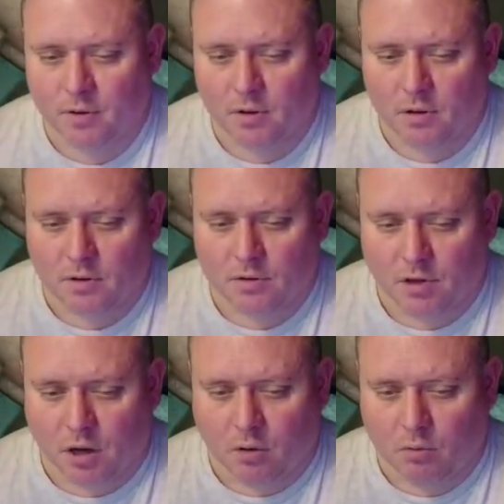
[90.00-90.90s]

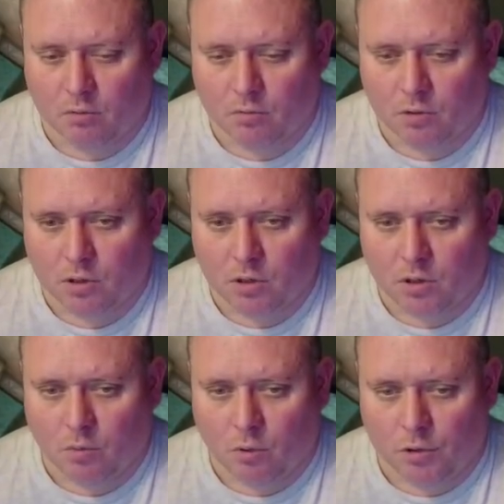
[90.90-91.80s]
So
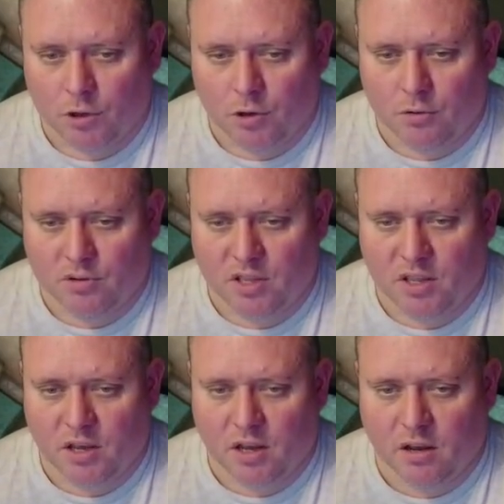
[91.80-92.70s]
we'll use
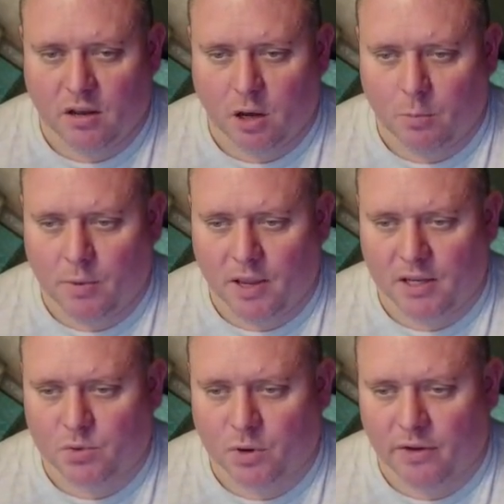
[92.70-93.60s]
the Omega
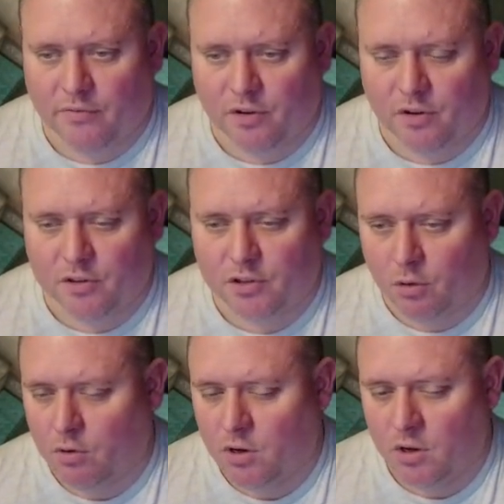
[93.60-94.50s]
Swipe first.
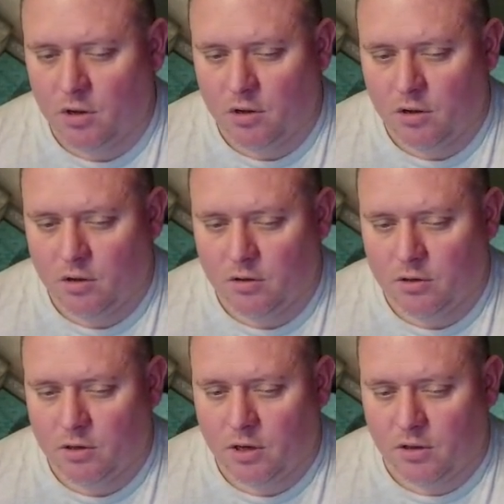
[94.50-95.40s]
So
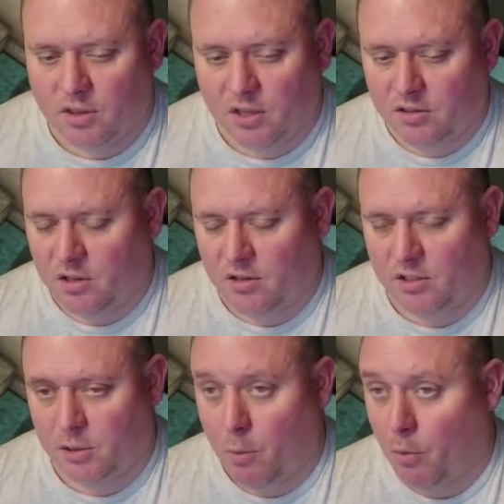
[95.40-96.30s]
I think that this is
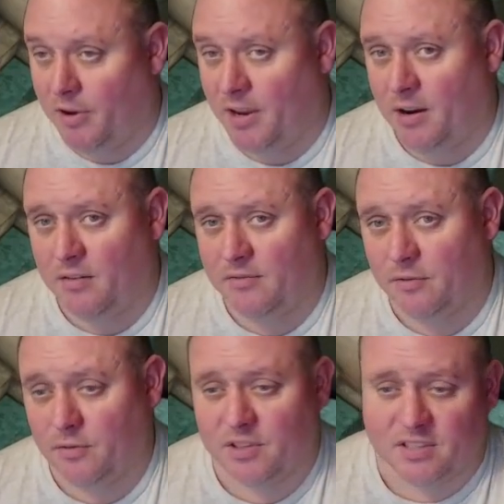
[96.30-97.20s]
going to be worrying
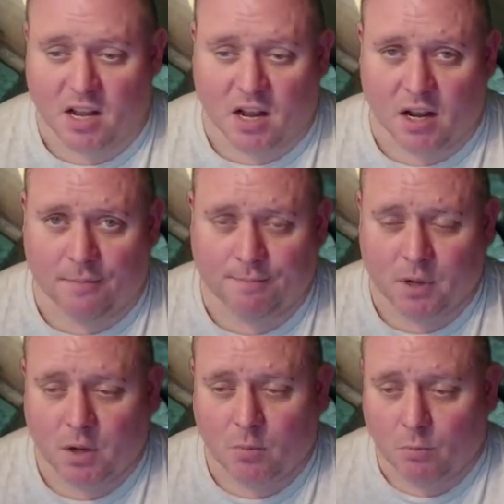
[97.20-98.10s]
from the start.
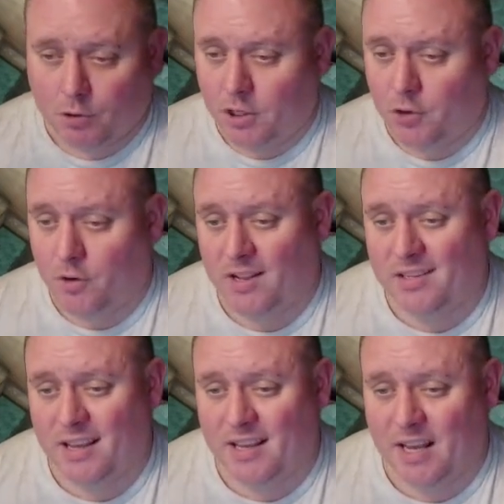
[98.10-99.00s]
We're going to try and
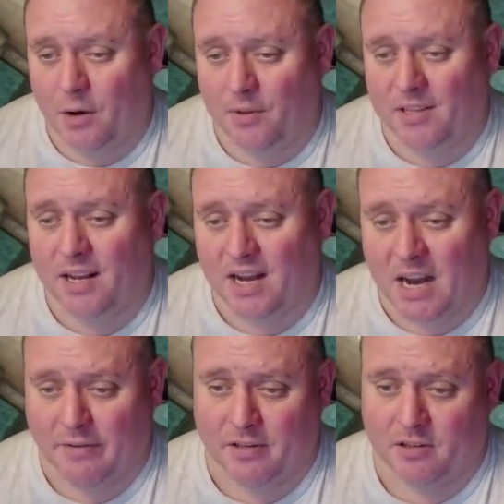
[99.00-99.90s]
take out these
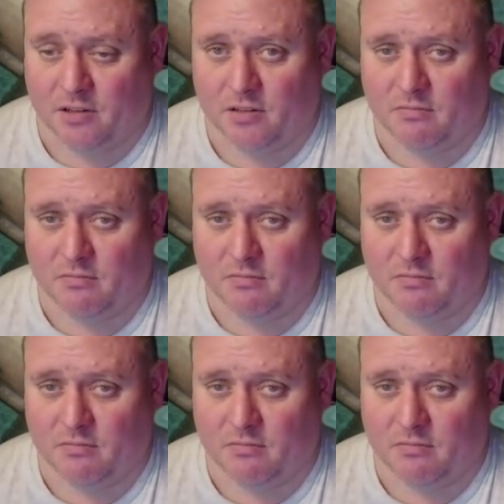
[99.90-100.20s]
harvesters.